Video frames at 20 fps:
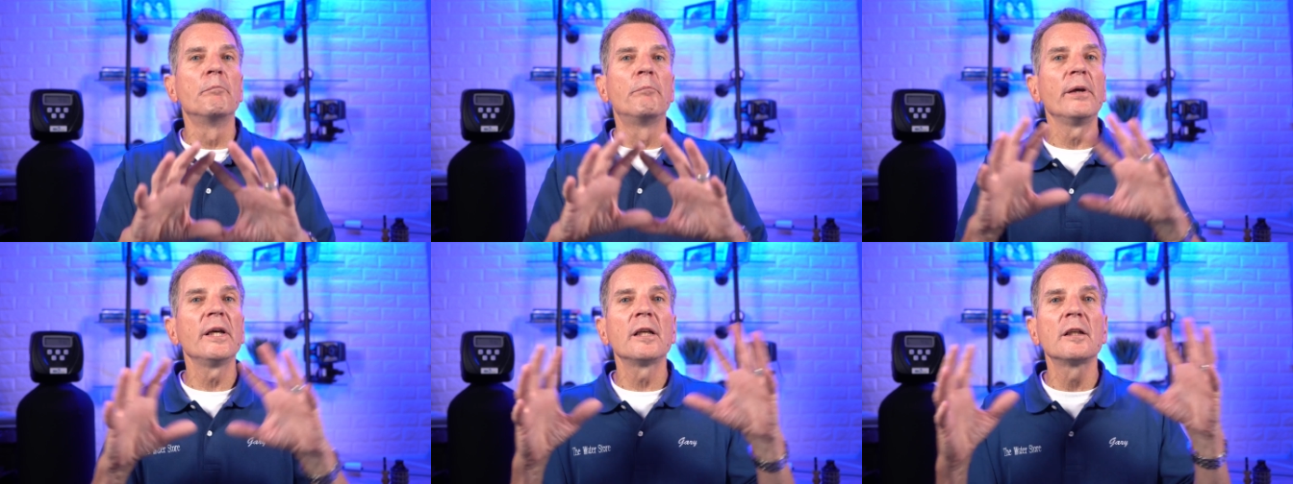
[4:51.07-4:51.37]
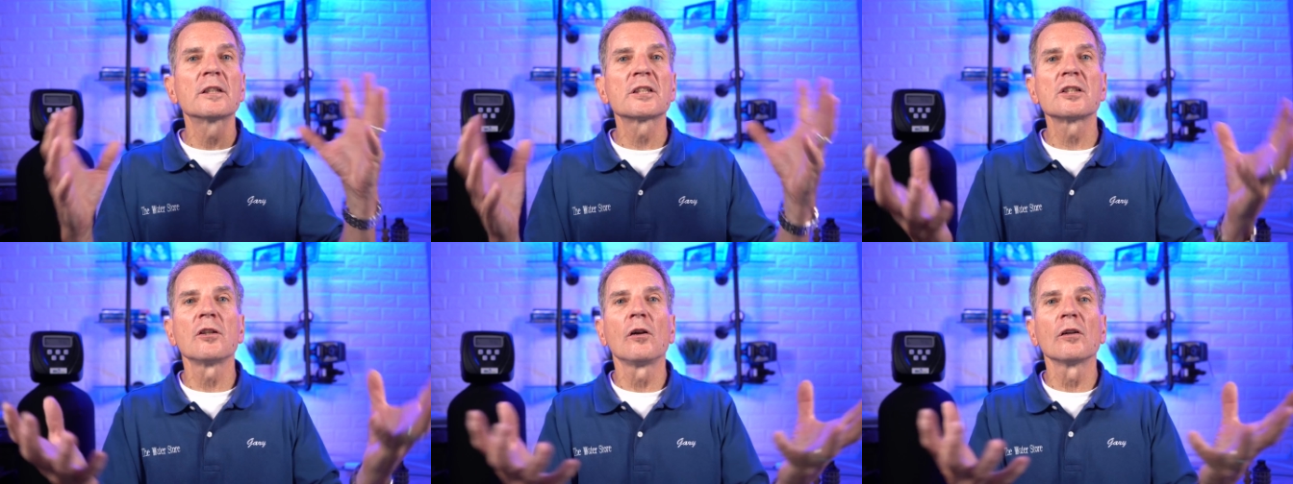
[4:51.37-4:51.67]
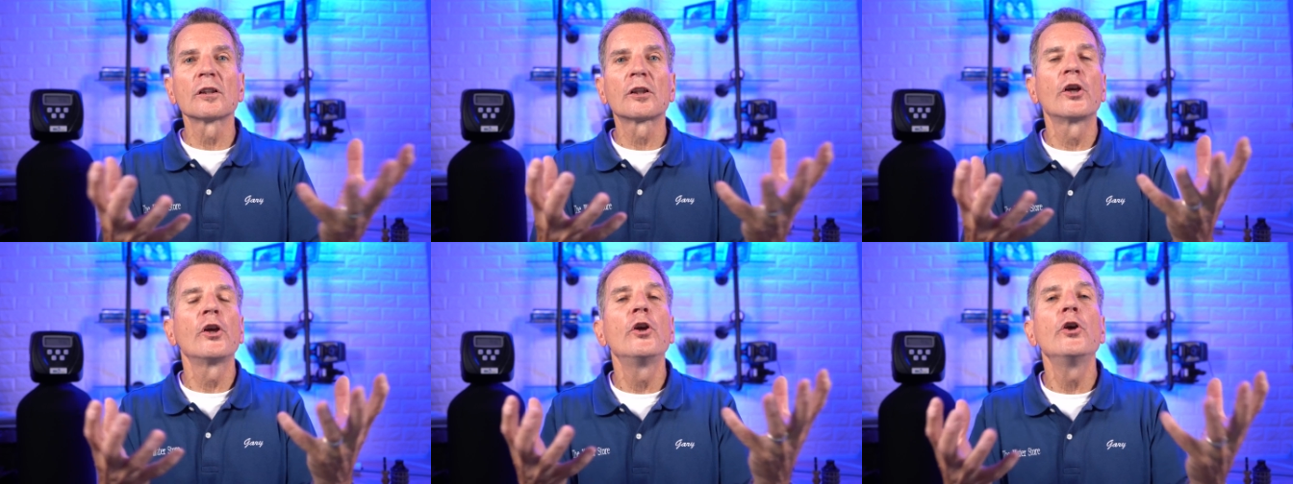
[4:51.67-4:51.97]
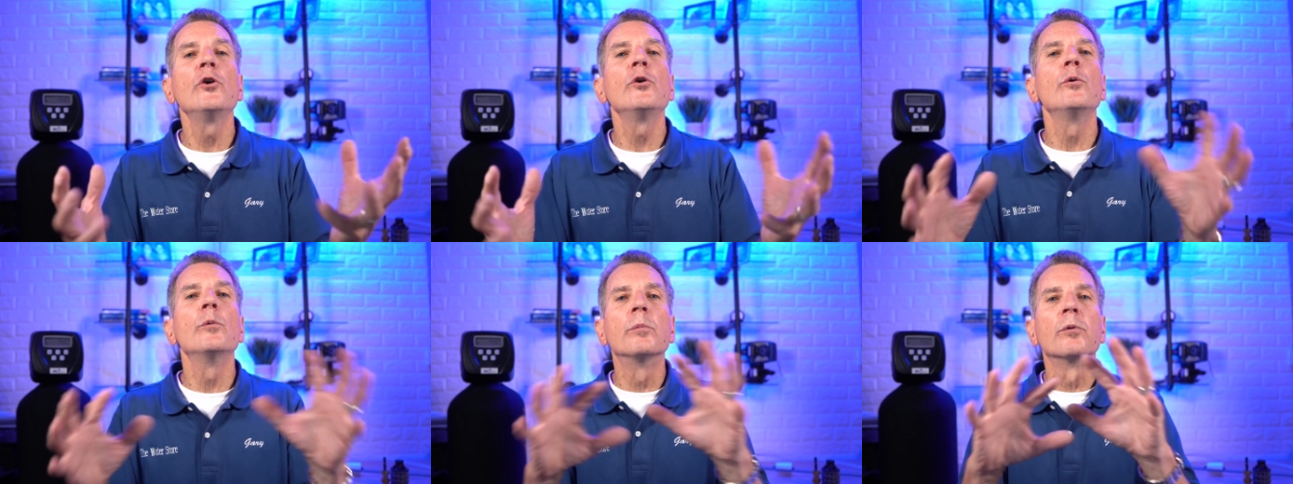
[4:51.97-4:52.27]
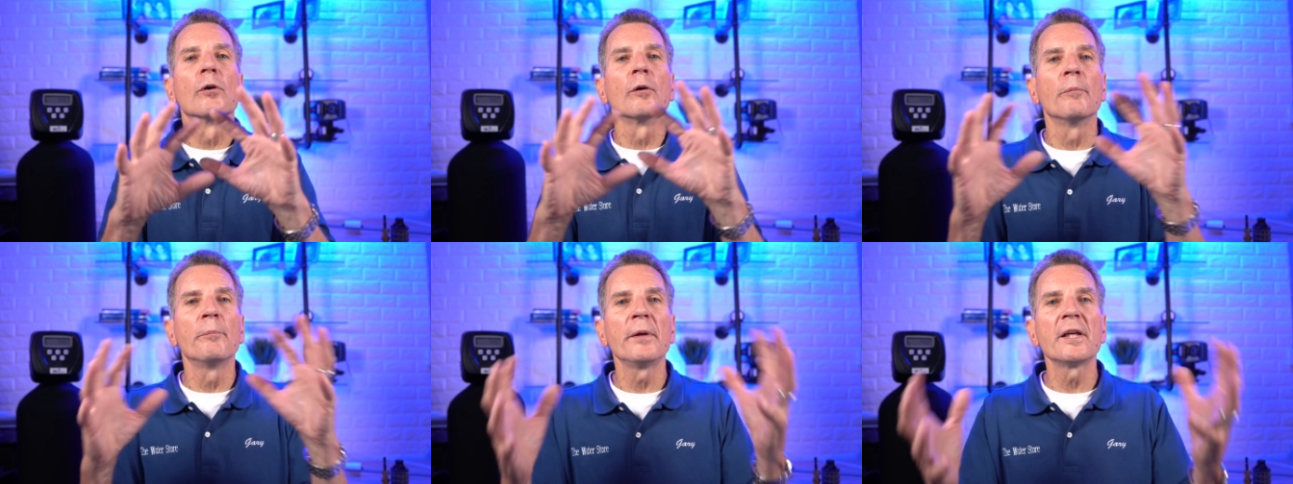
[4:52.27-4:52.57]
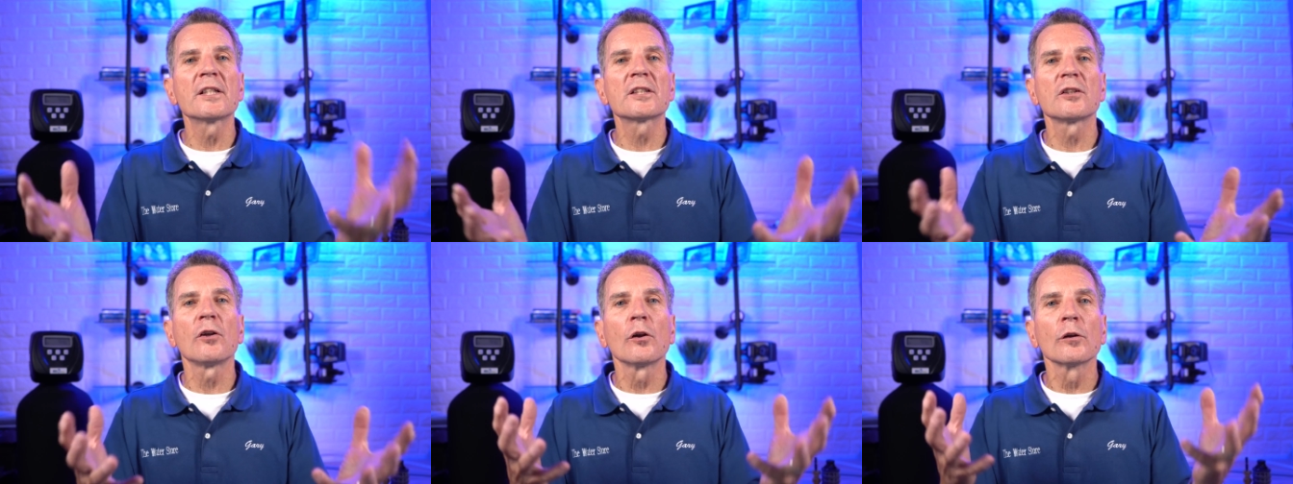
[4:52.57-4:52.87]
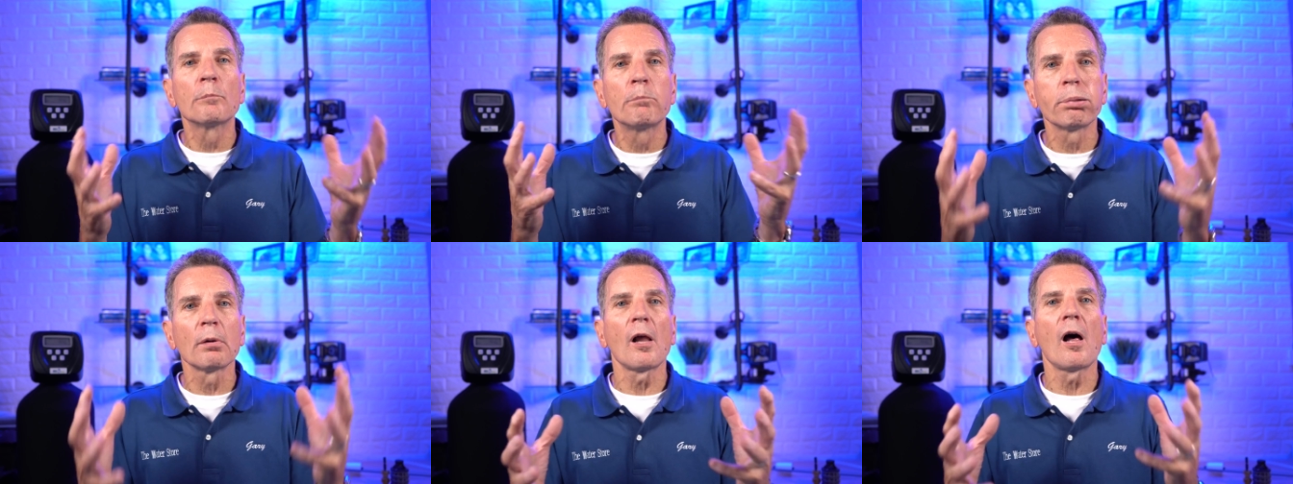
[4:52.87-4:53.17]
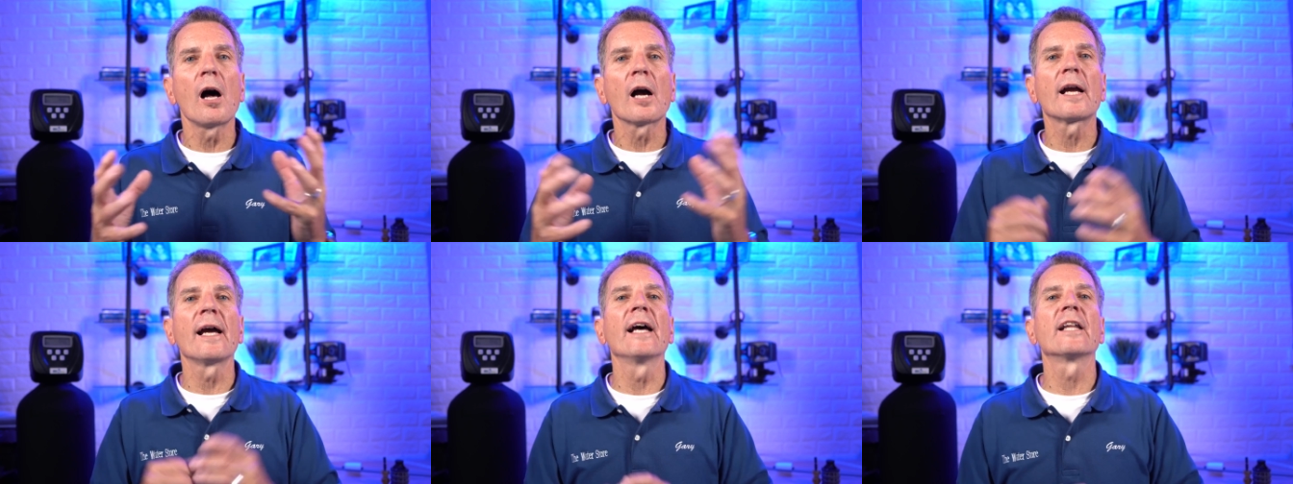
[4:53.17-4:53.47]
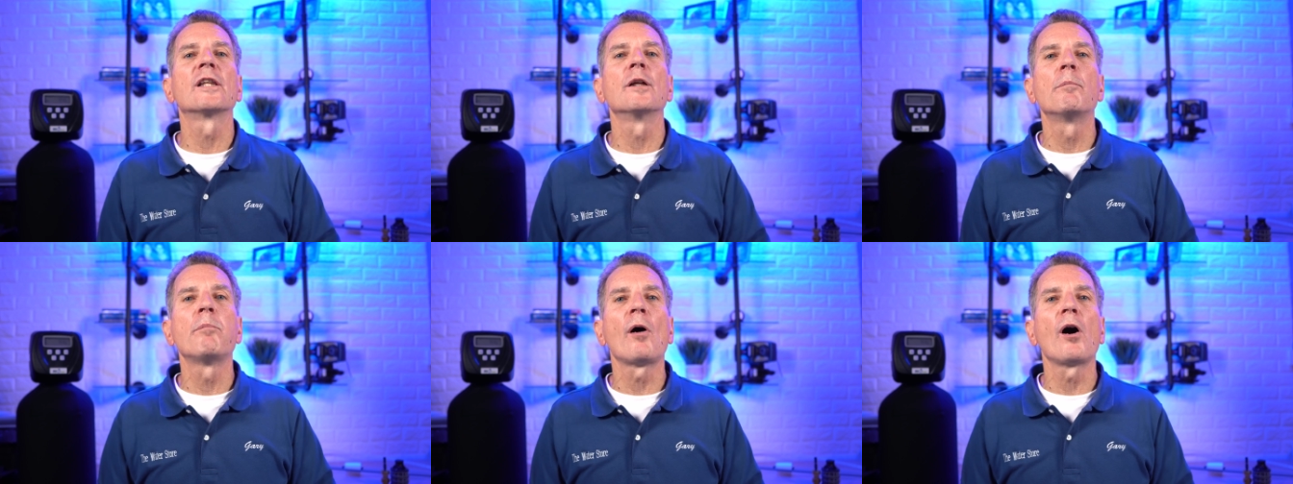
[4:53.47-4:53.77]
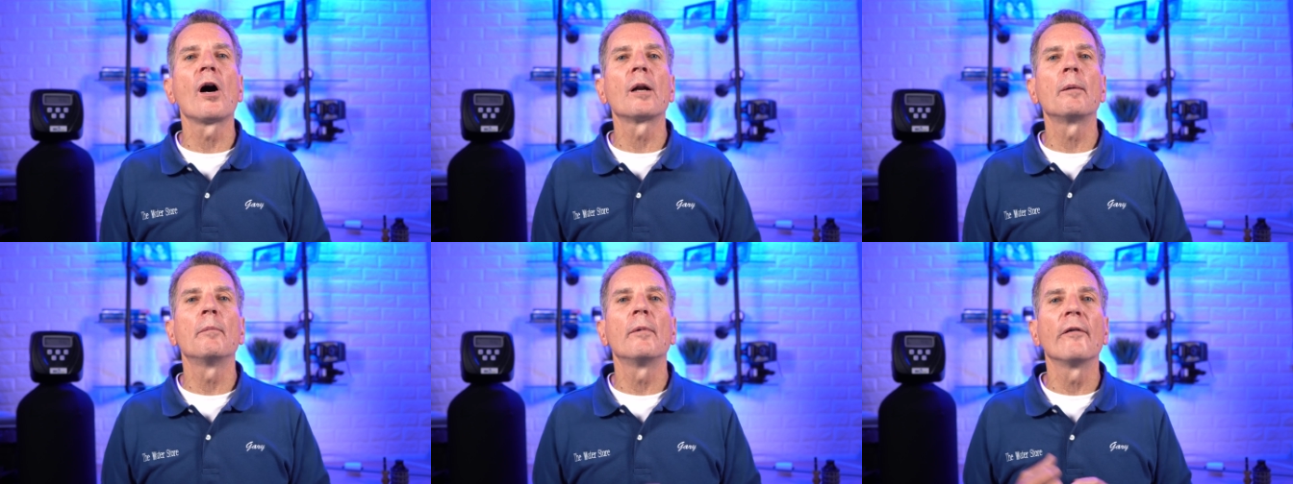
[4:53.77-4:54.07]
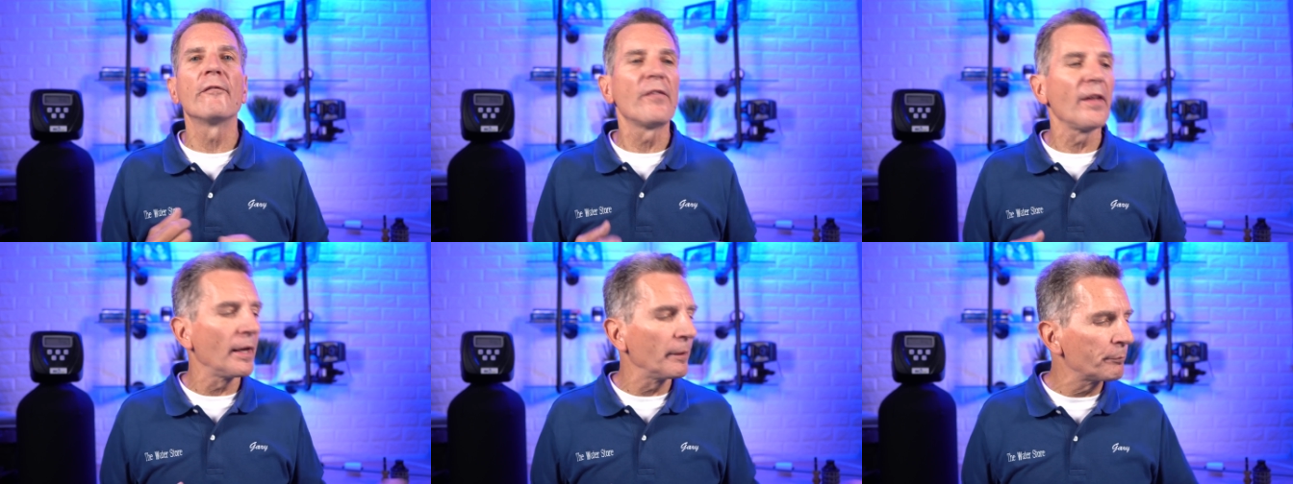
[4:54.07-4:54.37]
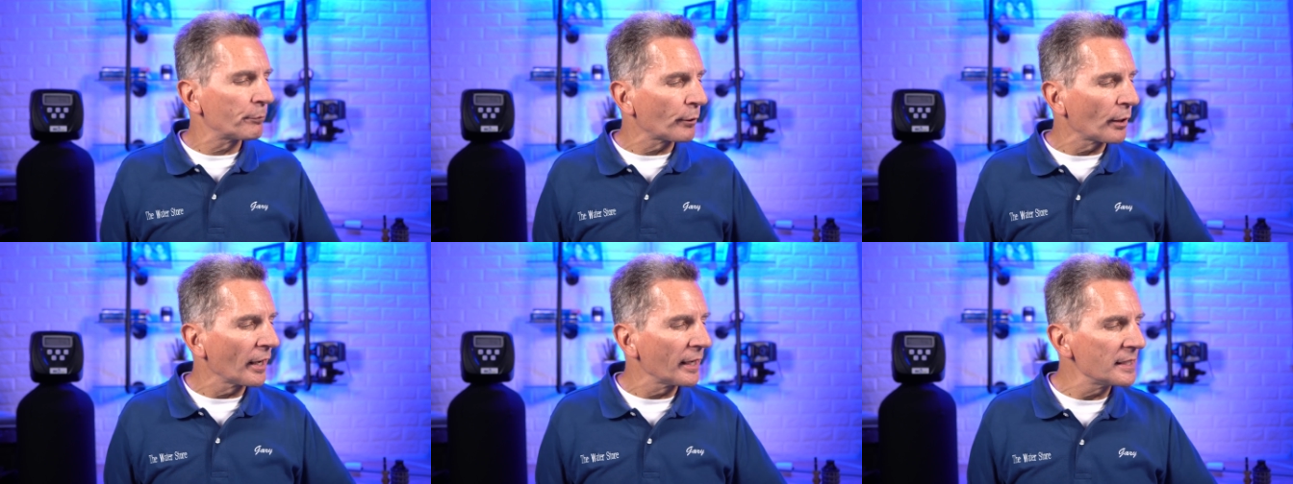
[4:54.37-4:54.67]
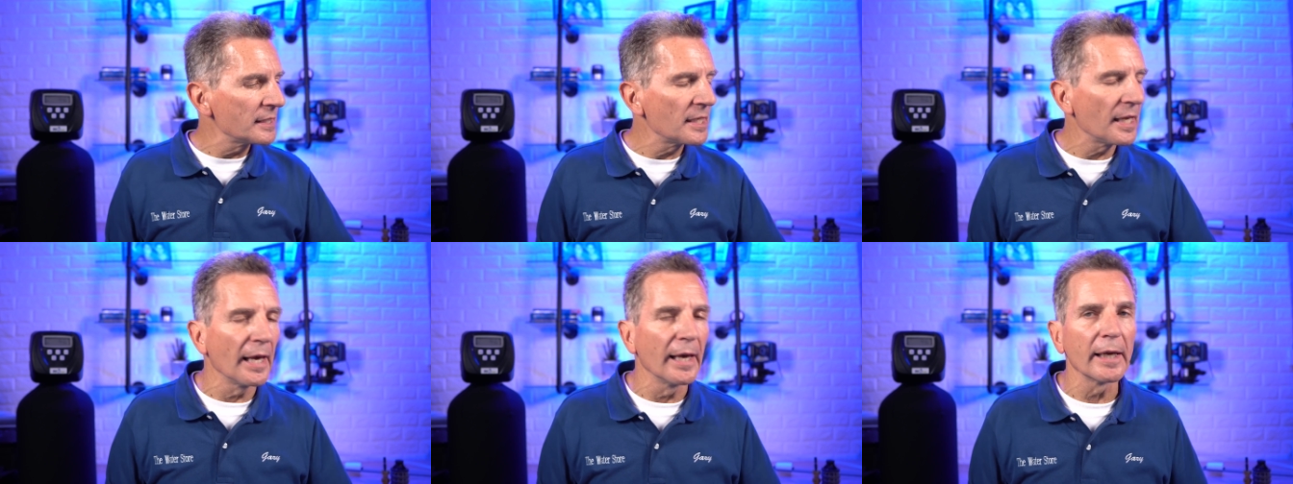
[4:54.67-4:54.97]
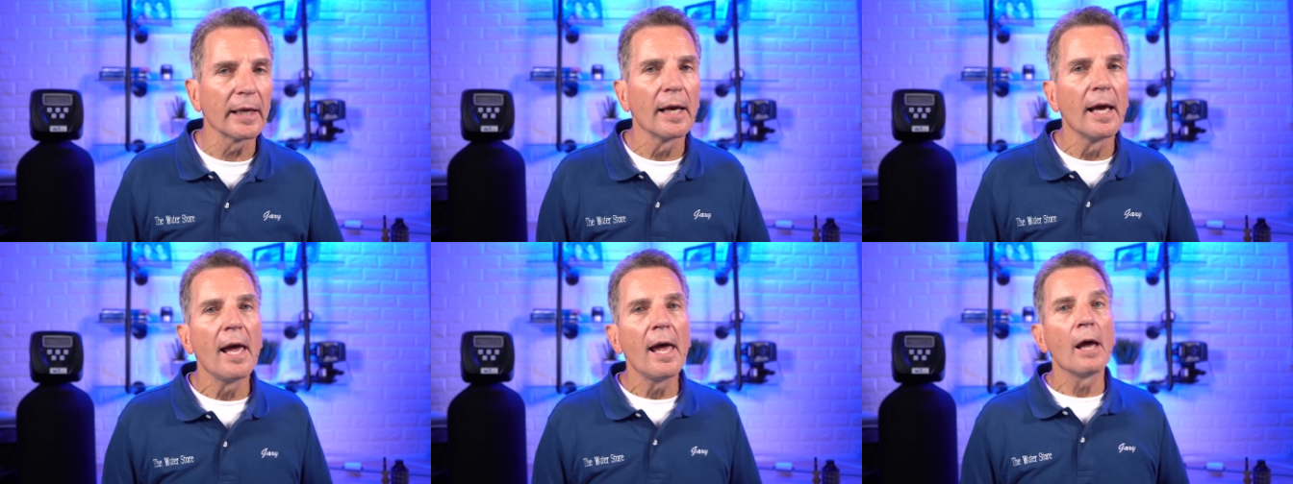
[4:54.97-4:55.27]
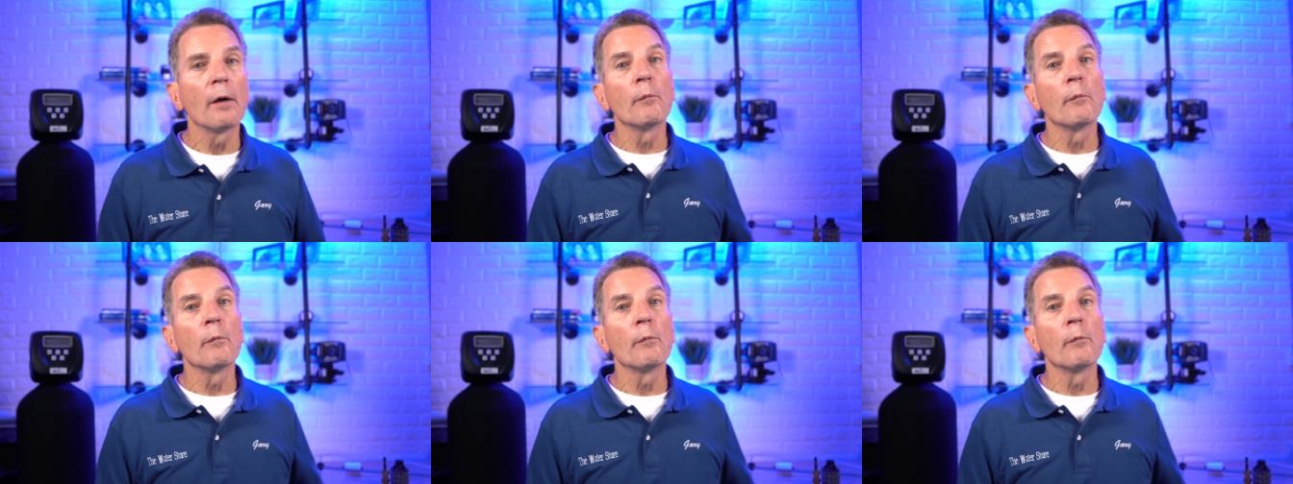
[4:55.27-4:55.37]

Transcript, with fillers: big salt cube or big salt block at the bottom of that brine tank.